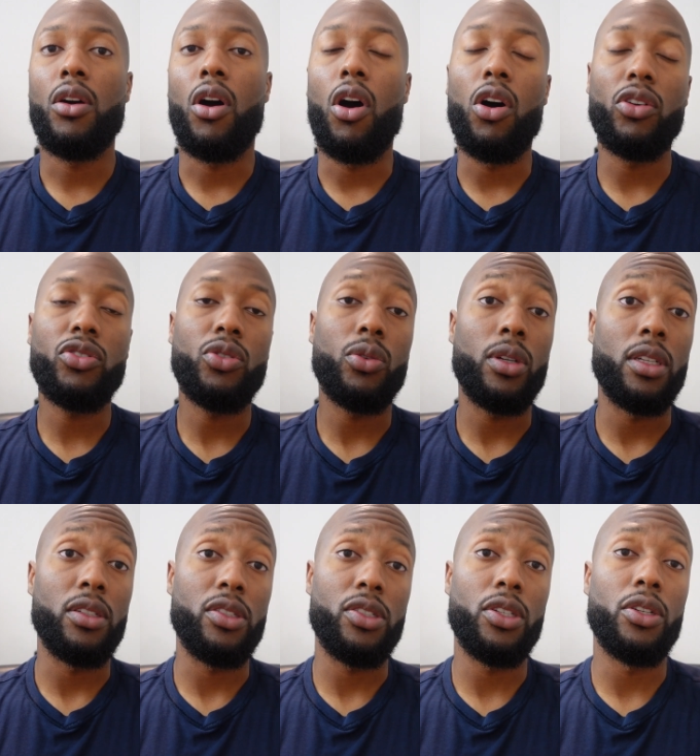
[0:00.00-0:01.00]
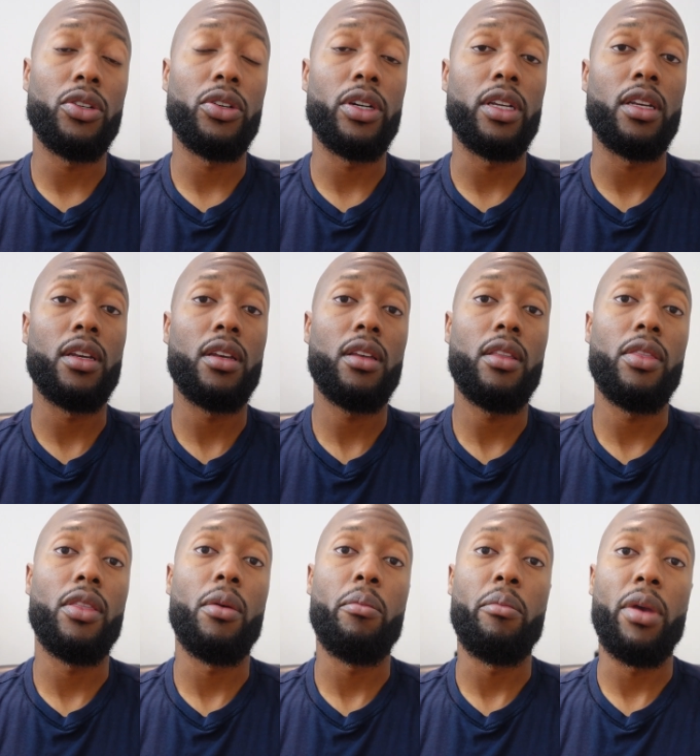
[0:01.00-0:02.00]
also considering
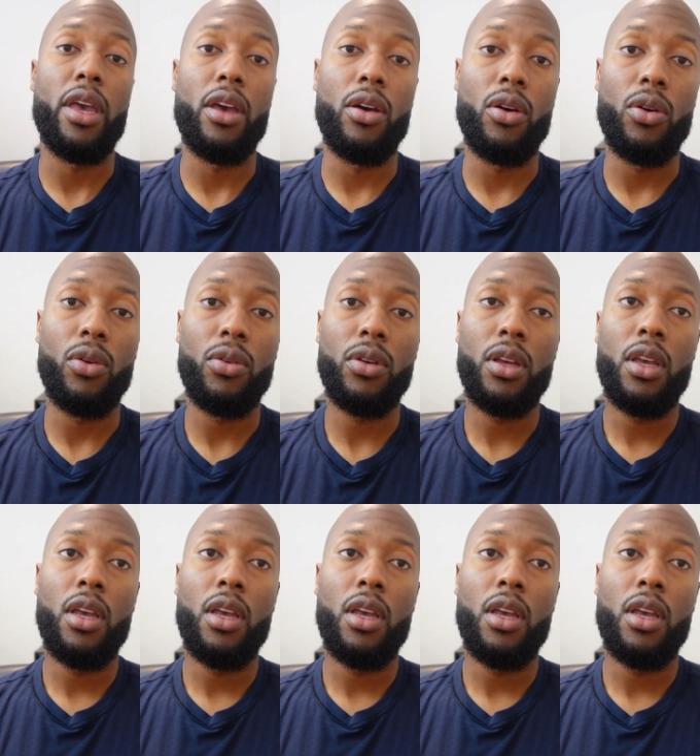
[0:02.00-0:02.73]
the male.